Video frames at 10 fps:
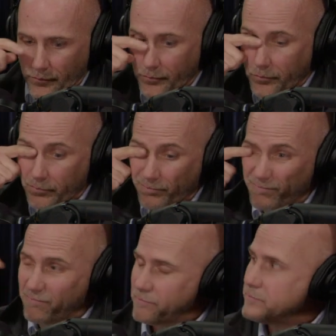
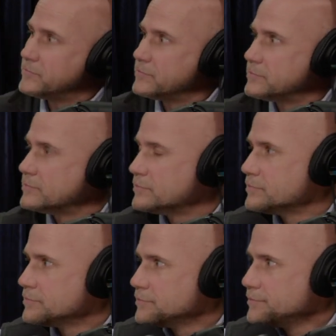
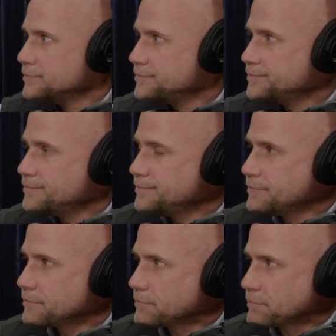
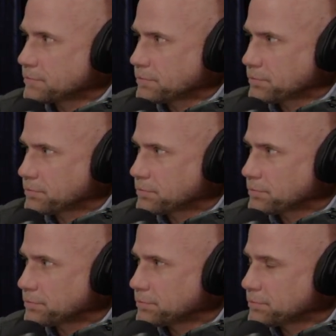
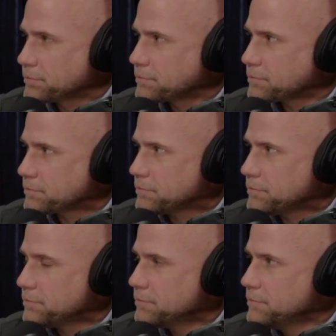
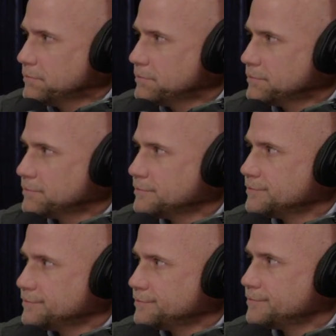
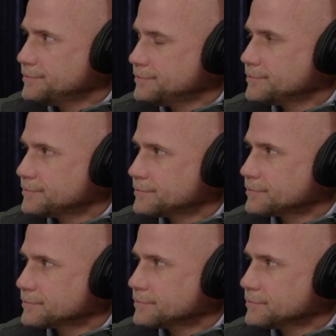
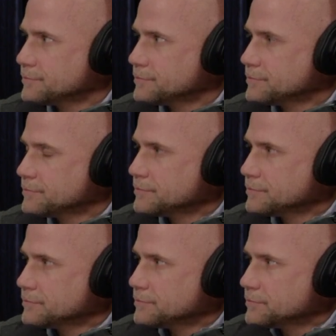
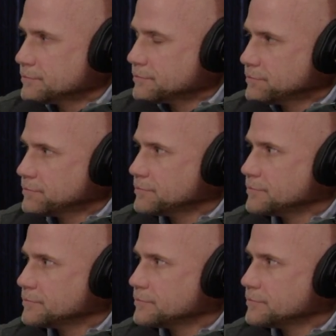(not speaking)